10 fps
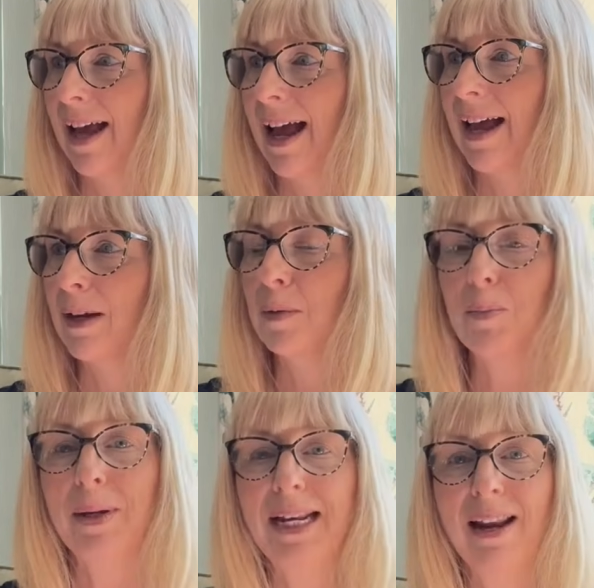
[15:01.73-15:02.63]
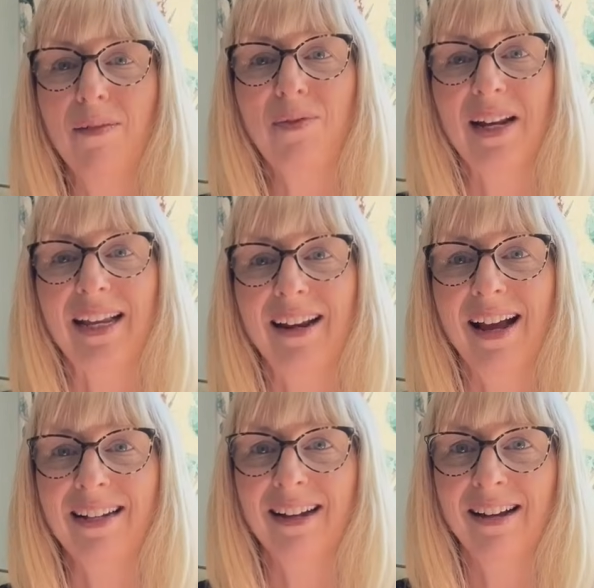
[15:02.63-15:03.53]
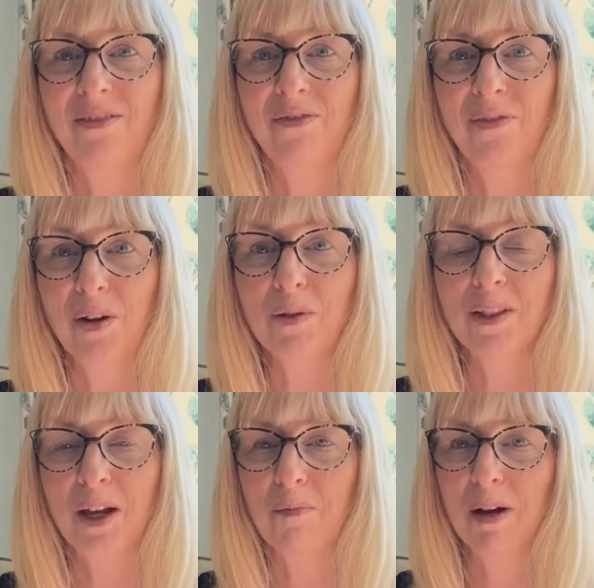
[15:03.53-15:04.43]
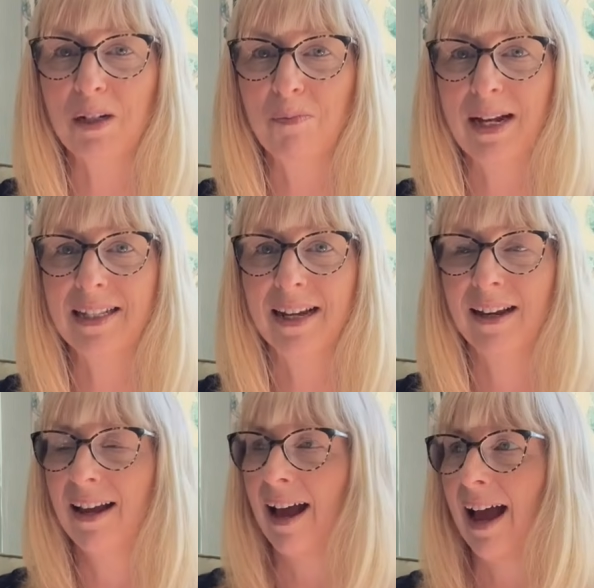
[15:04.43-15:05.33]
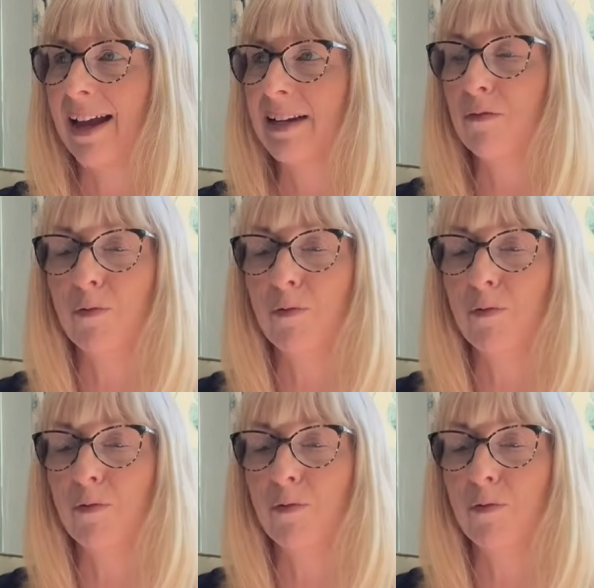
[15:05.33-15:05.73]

and it would be lovely, and I'd feel so much better, and it